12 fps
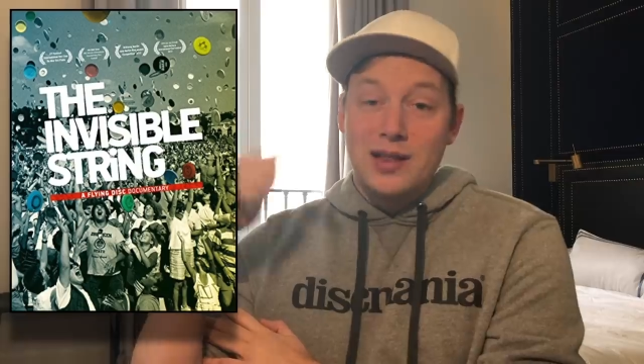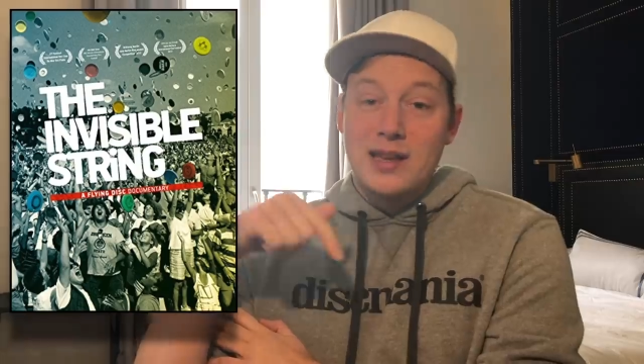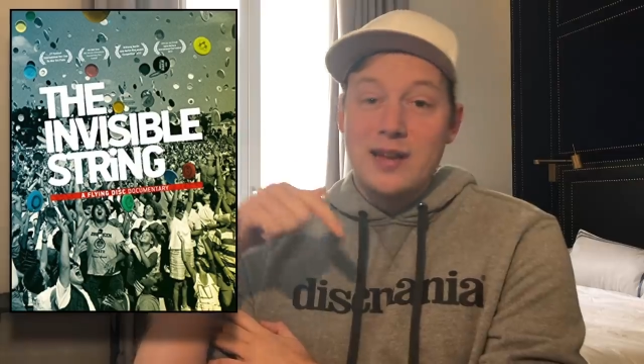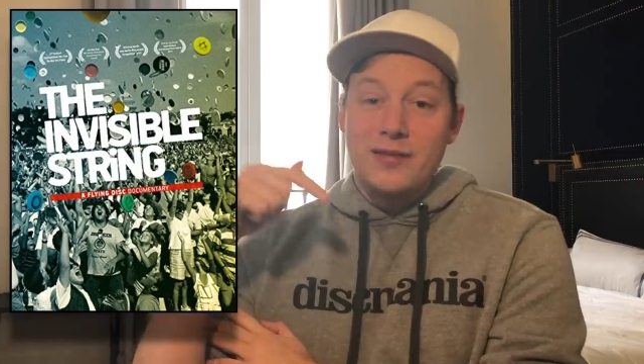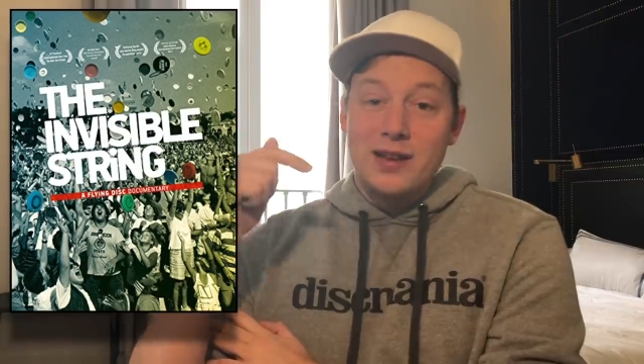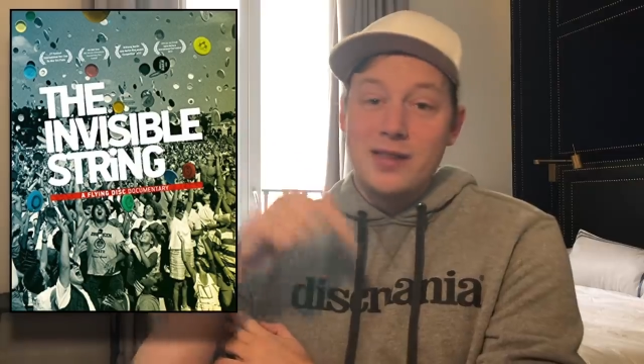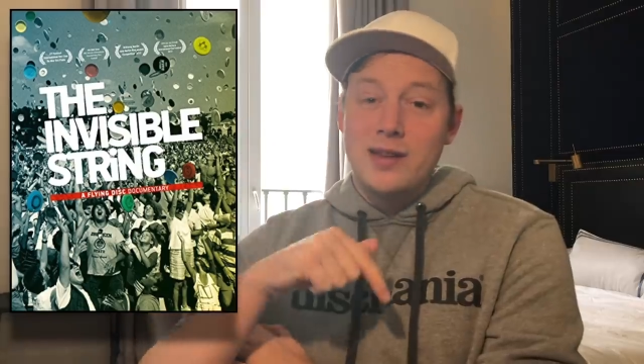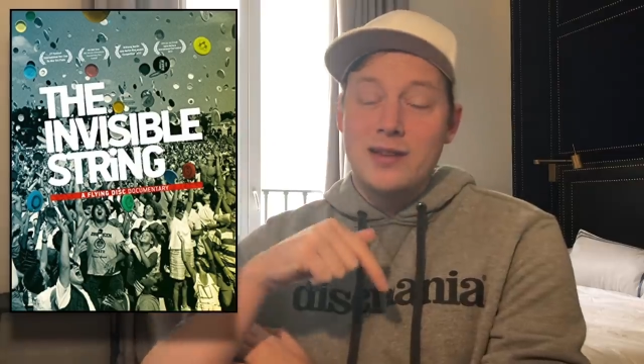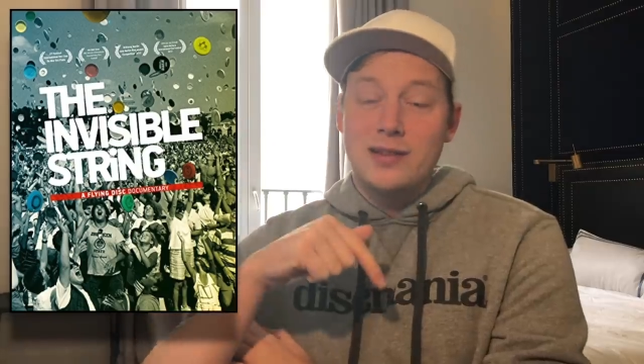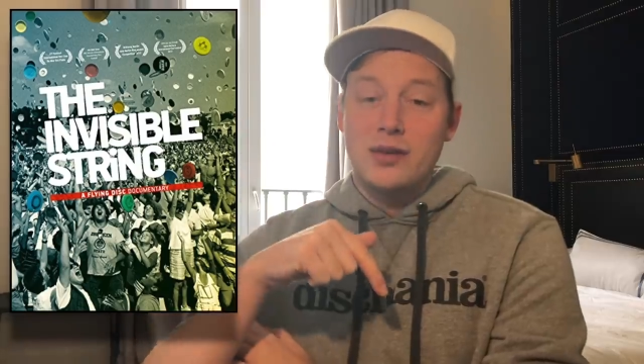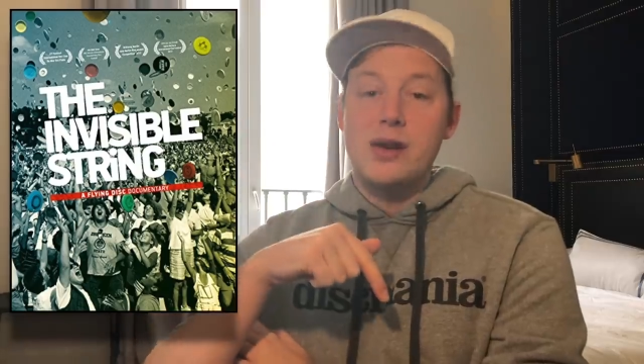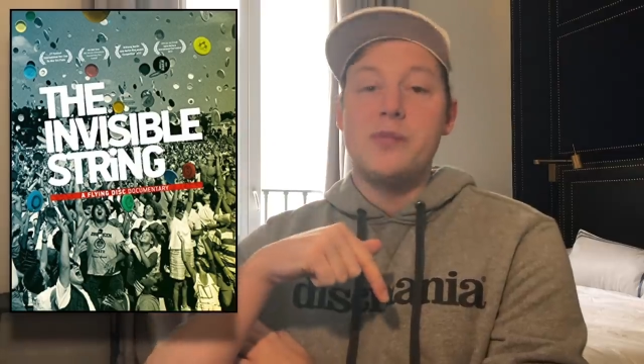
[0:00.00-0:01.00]
leave in the
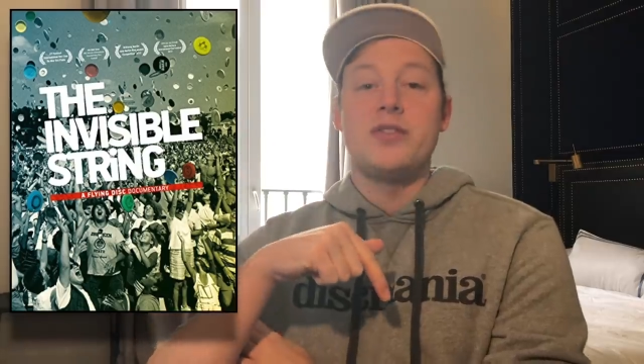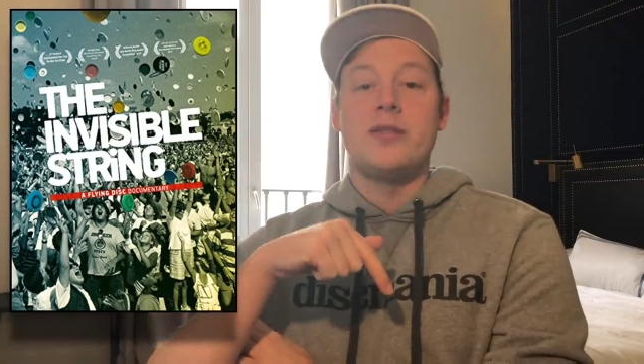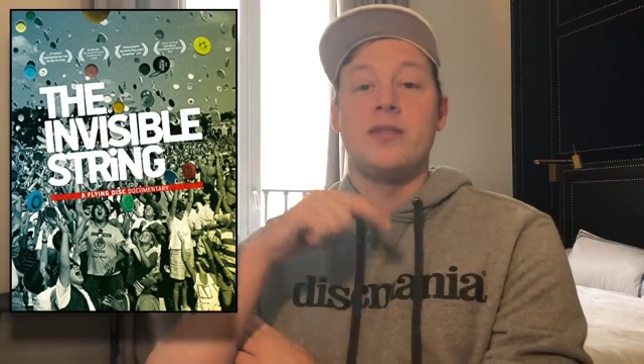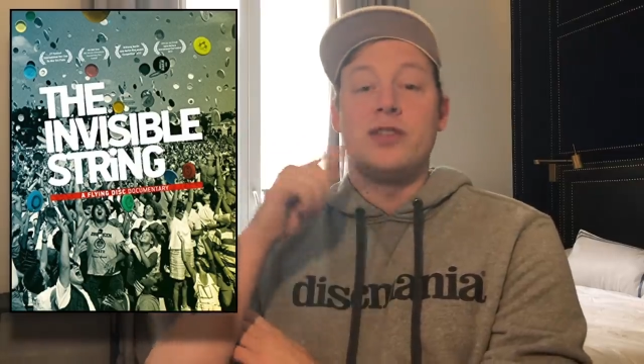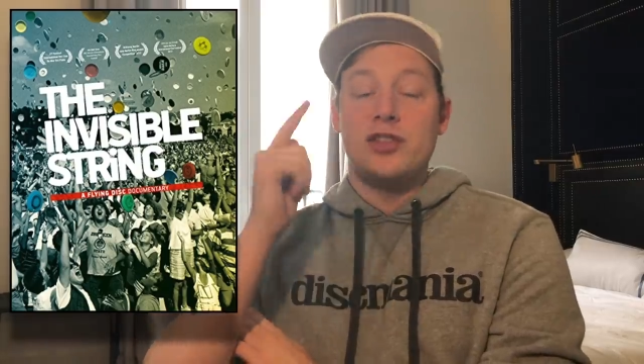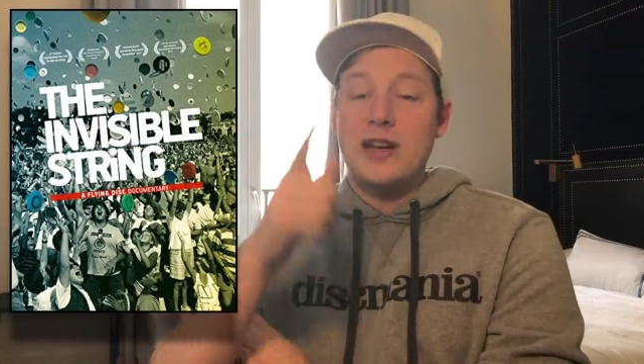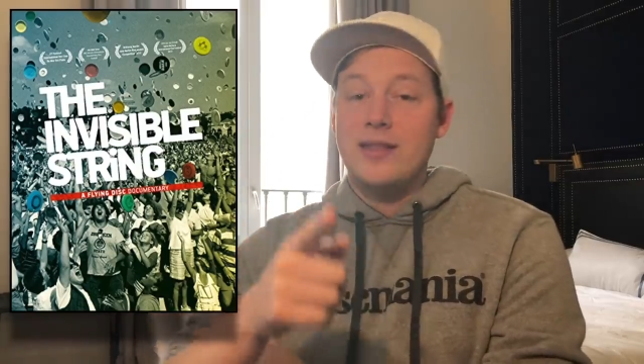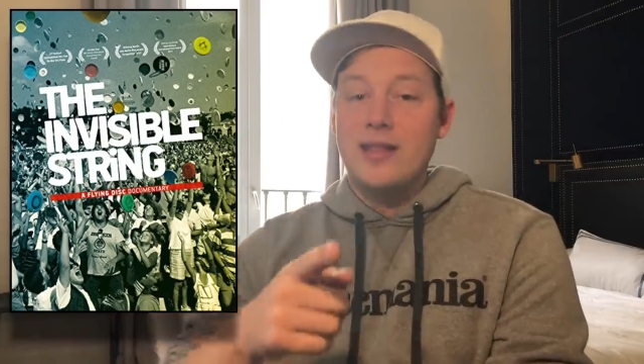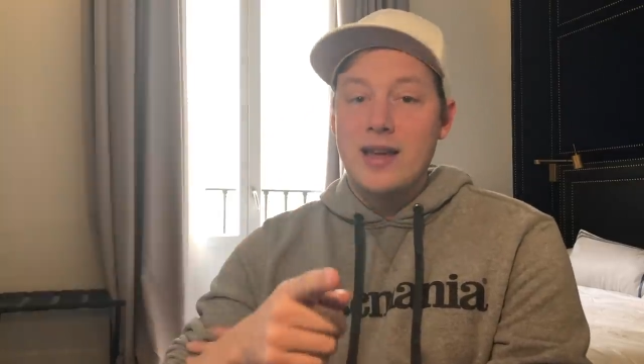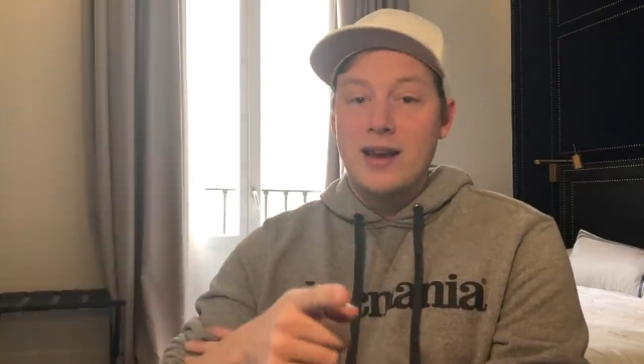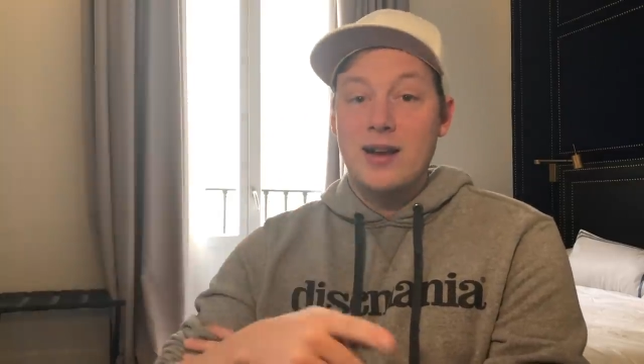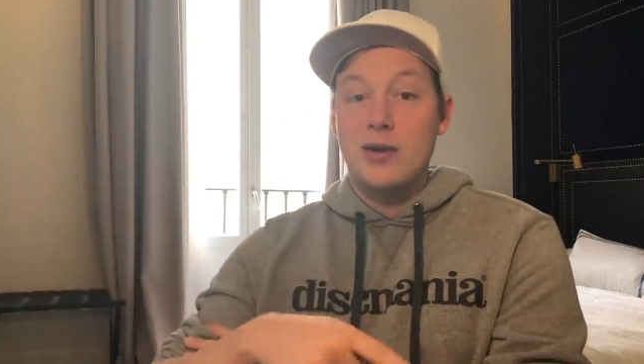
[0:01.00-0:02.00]
description. Check
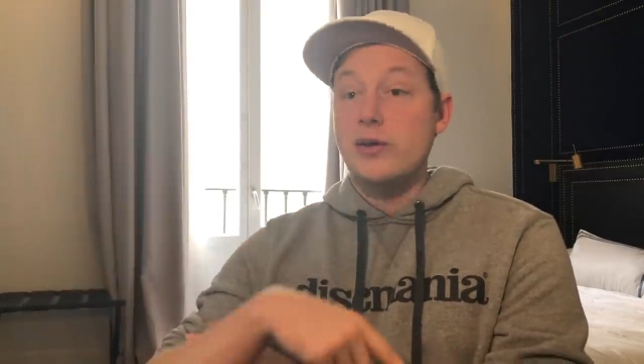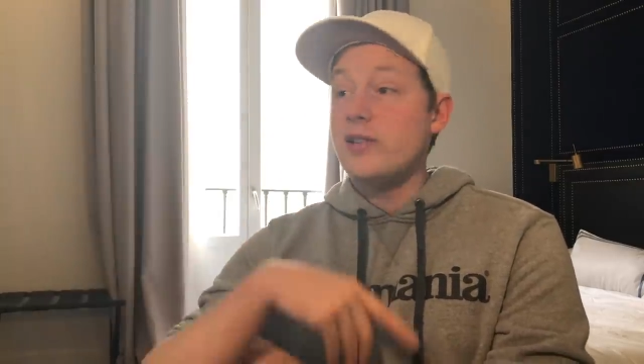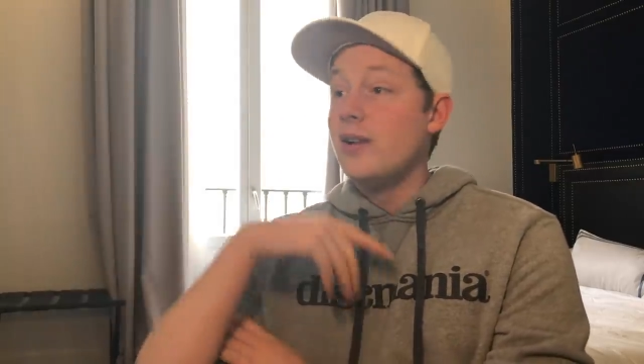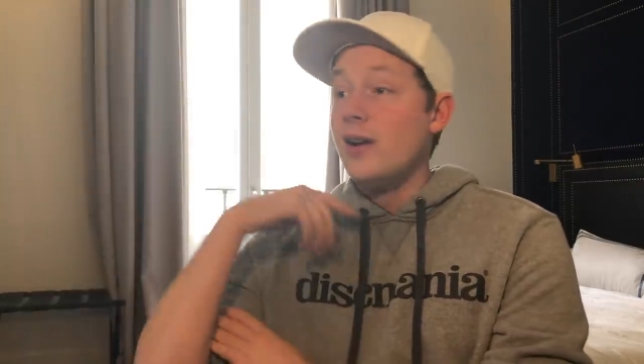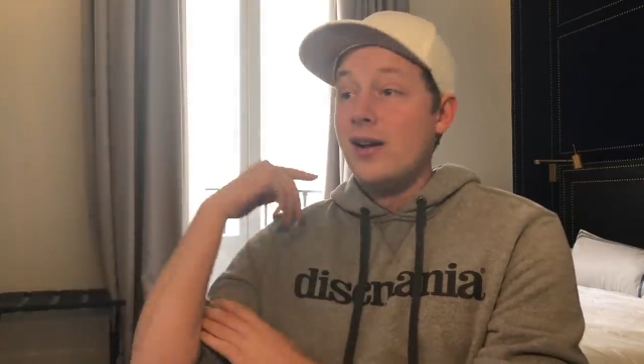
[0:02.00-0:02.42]
that out.